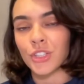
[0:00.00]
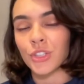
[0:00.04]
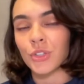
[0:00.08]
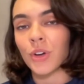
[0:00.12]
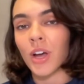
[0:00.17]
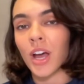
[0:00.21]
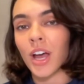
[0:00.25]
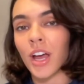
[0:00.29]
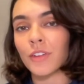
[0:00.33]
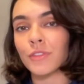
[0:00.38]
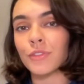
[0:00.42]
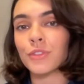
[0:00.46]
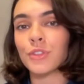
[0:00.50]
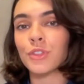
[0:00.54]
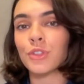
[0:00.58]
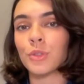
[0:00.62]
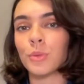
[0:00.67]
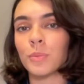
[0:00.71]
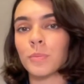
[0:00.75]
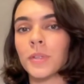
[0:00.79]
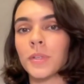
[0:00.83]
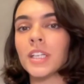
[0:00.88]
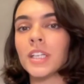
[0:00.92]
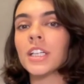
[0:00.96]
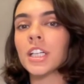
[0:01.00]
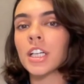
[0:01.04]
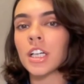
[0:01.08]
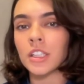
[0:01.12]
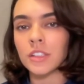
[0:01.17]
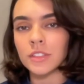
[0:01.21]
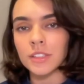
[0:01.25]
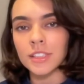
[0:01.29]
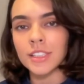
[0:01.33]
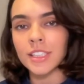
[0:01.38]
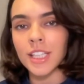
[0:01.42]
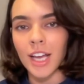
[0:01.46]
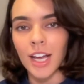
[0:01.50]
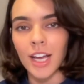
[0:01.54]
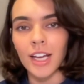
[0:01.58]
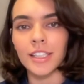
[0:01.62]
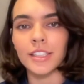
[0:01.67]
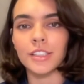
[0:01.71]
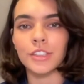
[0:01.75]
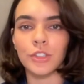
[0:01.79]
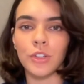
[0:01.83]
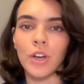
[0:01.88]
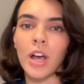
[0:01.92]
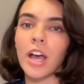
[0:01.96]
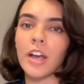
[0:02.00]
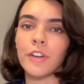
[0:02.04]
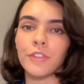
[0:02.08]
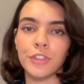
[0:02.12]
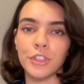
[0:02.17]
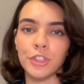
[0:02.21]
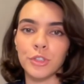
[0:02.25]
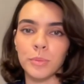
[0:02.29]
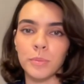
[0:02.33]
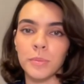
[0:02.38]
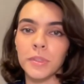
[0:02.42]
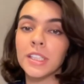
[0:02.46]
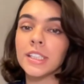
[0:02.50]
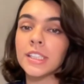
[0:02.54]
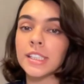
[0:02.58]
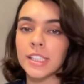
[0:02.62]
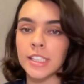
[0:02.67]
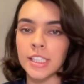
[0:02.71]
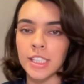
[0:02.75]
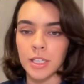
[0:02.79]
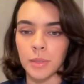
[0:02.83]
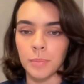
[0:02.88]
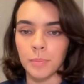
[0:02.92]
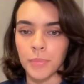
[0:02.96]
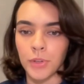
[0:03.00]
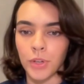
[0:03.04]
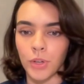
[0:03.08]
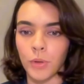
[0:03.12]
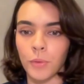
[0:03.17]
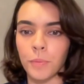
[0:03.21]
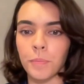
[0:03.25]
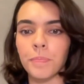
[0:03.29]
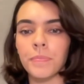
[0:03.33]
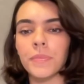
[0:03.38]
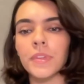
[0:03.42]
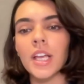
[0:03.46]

You have to be concise, you have to be simple.